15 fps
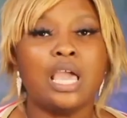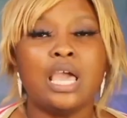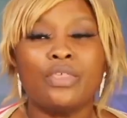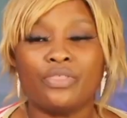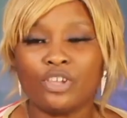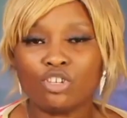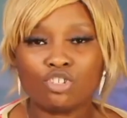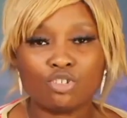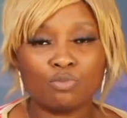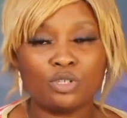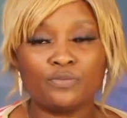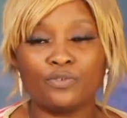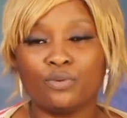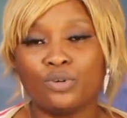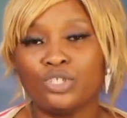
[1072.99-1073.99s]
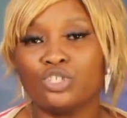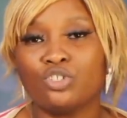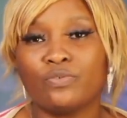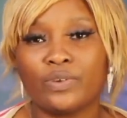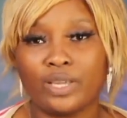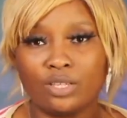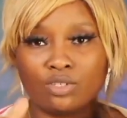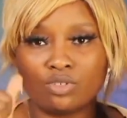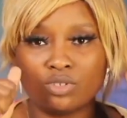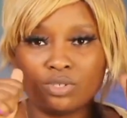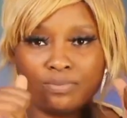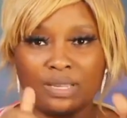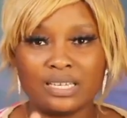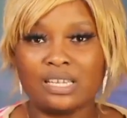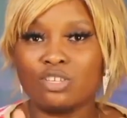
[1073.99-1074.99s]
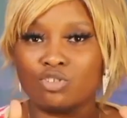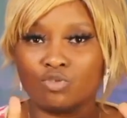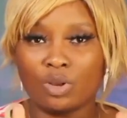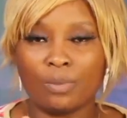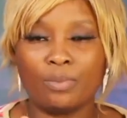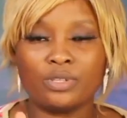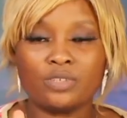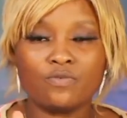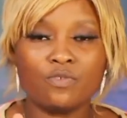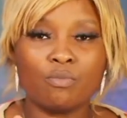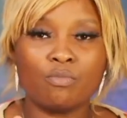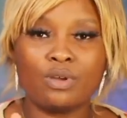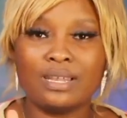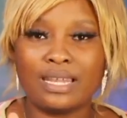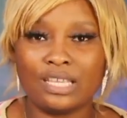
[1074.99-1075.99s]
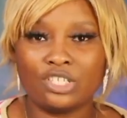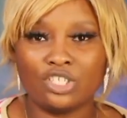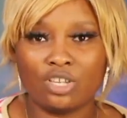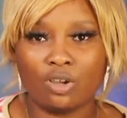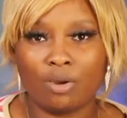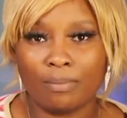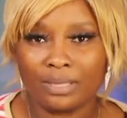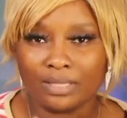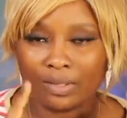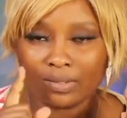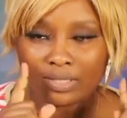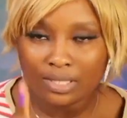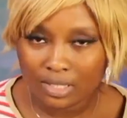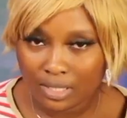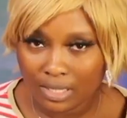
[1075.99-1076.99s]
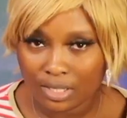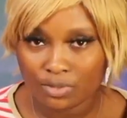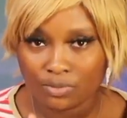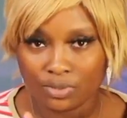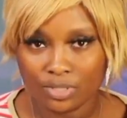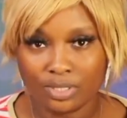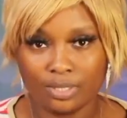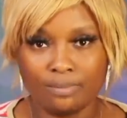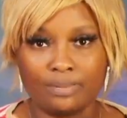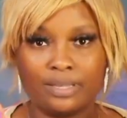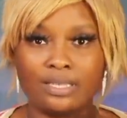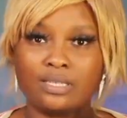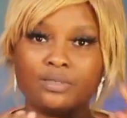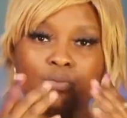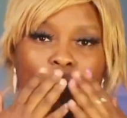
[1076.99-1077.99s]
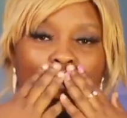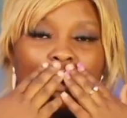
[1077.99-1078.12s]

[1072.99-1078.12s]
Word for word: Thank you so much for watching. Don't forget to smash that subscribe button for more. Like, share and comment. I'll see you in the next one. Stay blessed.